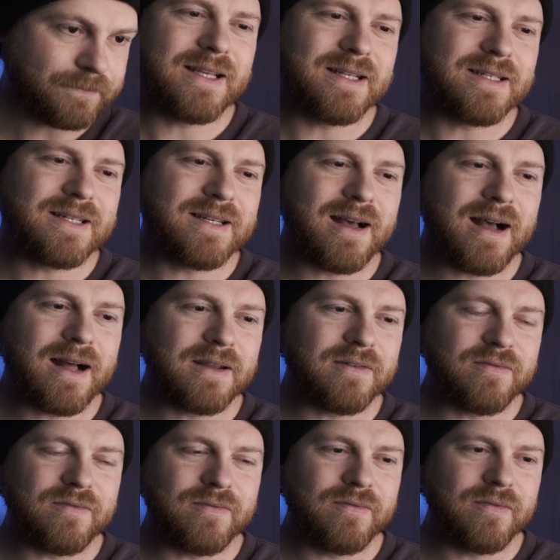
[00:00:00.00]
it's not
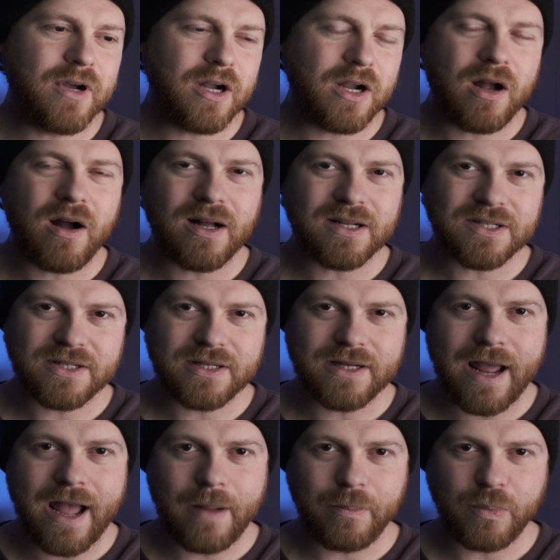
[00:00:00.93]
a
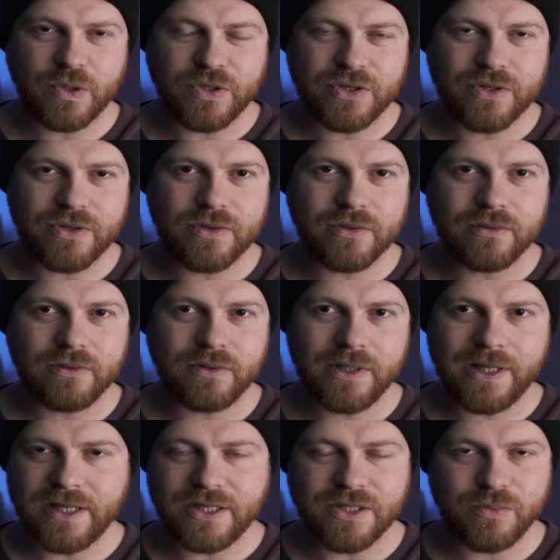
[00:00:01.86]
constant aperture
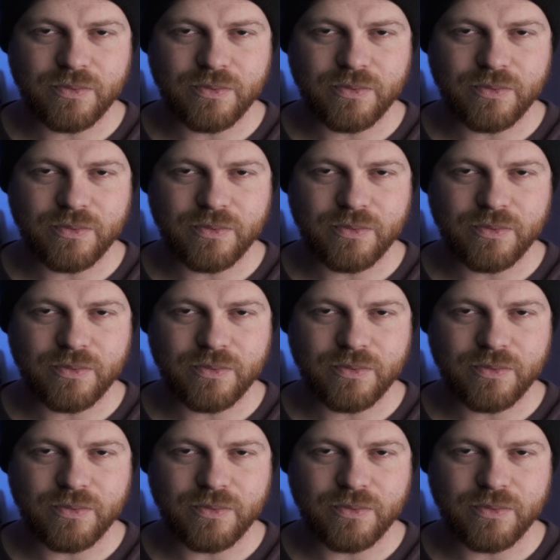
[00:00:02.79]
lens,